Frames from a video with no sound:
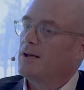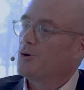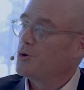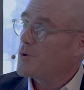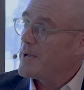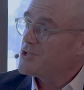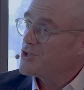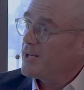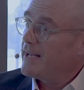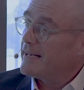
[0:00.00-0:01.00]
Good
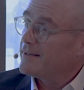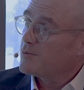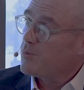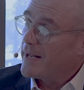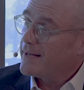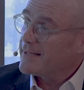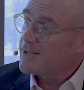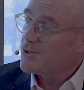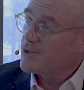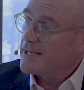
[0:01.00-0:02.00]
question, and one that's
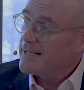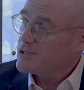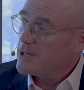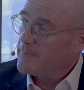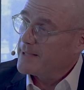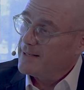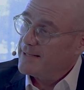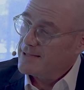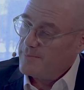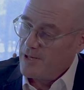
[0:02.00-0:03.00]
certainly topical
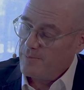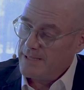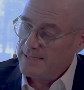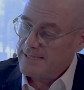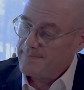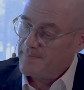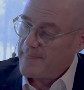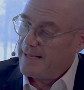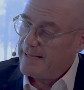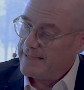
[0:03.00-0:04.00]
at the moment.
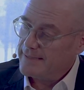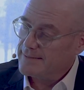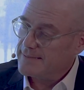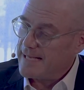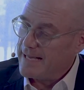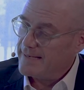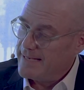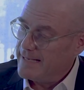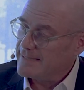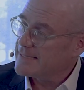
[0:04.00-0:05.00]
And
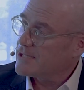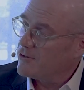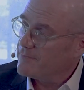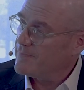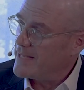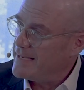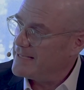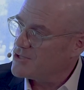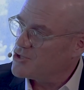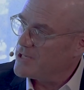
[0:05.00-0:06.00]
yes, so
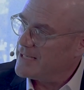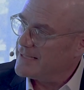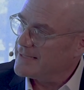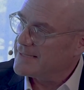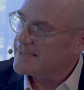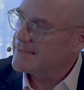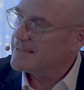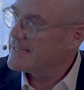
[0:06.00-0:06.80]
ESG is